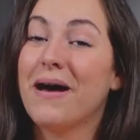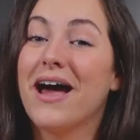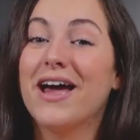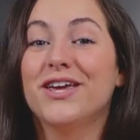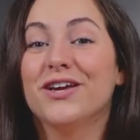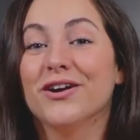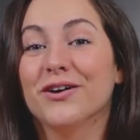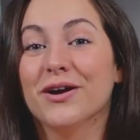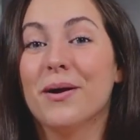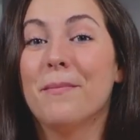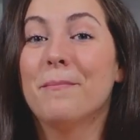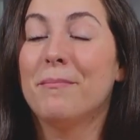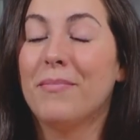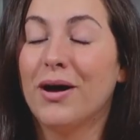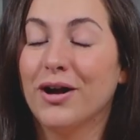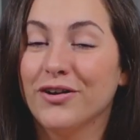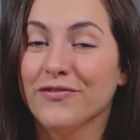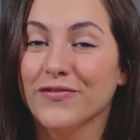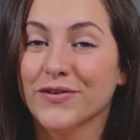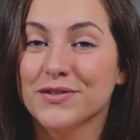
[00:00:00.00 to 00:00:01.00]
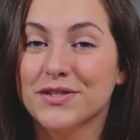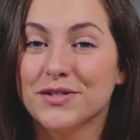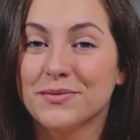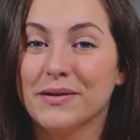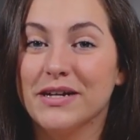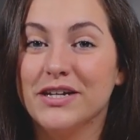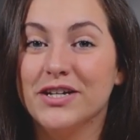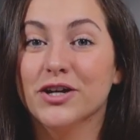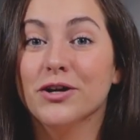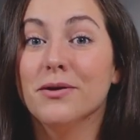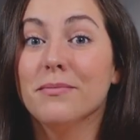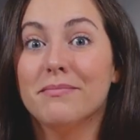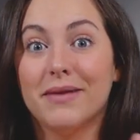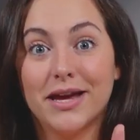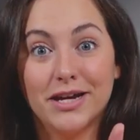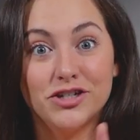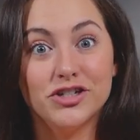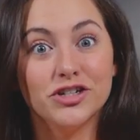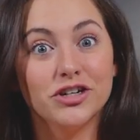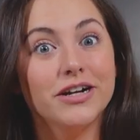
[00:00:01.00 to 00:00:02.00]
by your monk fruit sweetener.
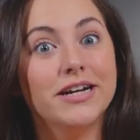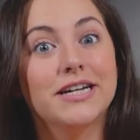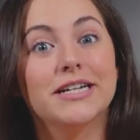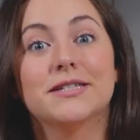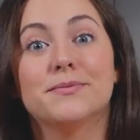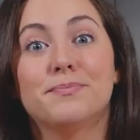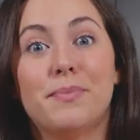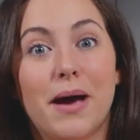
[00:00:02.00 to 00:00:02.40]
Make sure it is